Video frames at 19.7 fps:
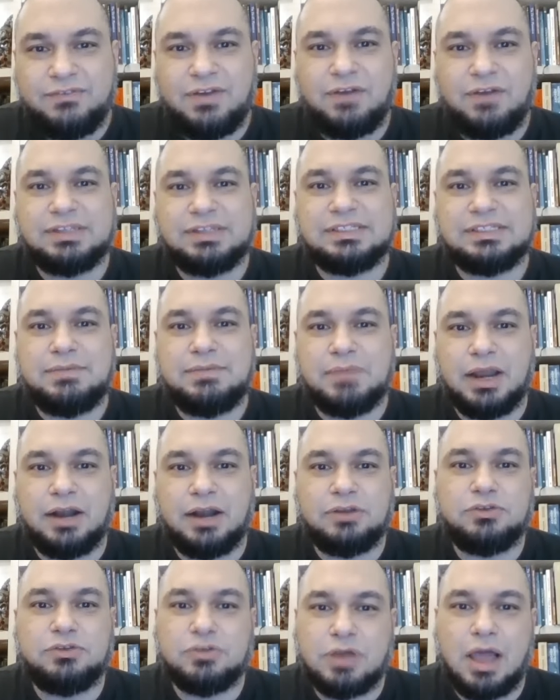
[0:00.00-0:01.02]
very
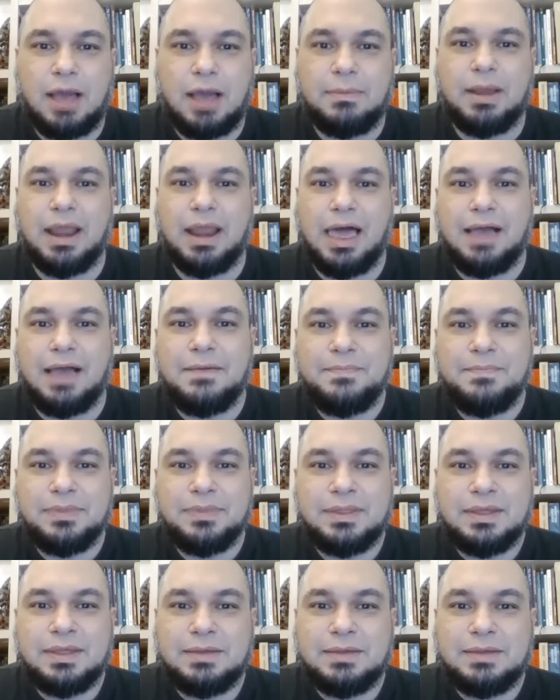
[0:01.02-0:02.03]
similar to Kabbalah,
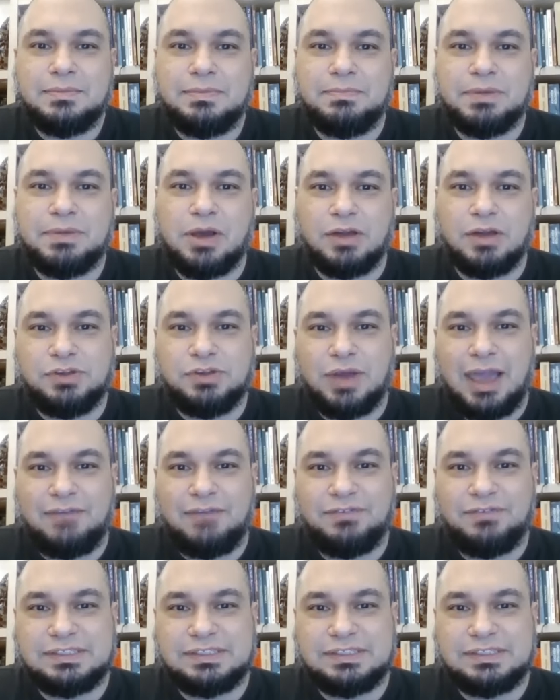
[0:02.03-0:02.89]
because you have